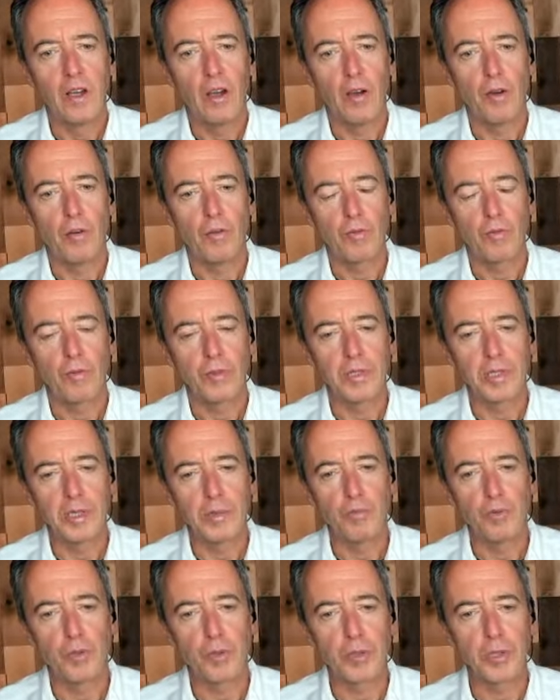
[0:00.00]
a
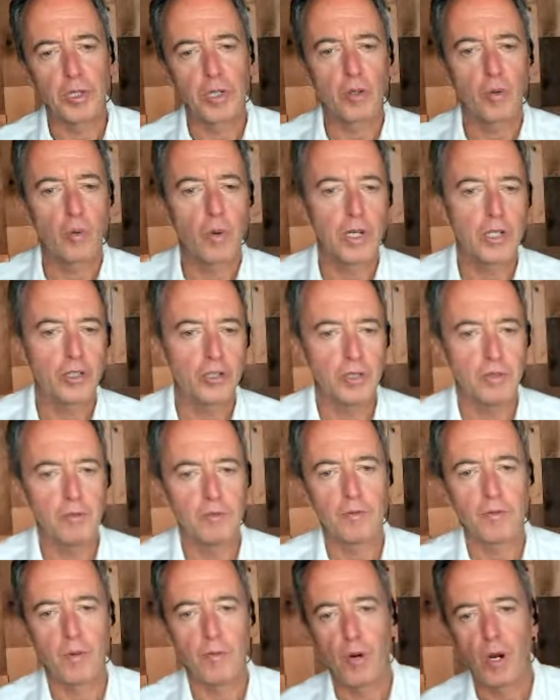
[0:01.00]
really brilliant
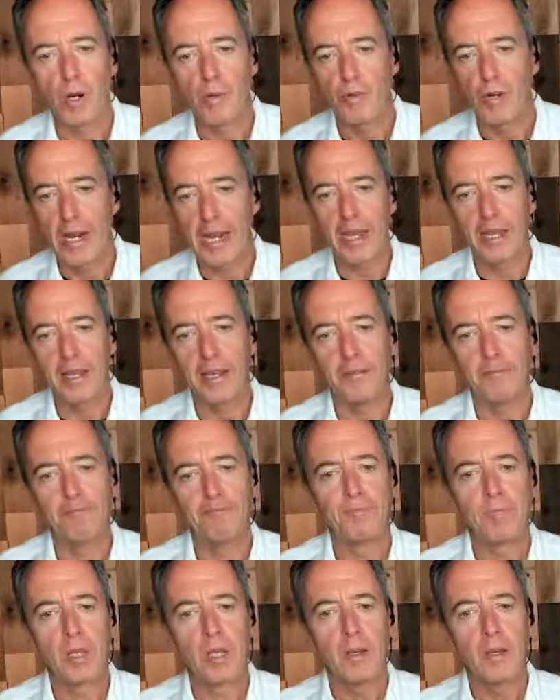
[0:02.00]
question from Barbara
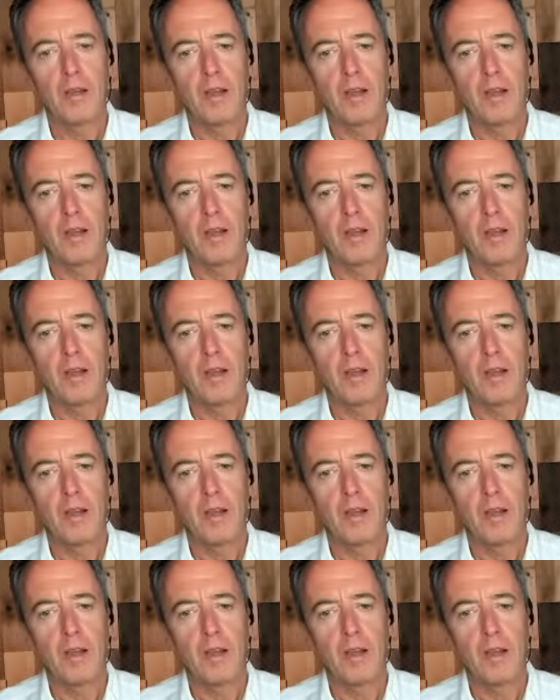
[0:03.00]
Ann.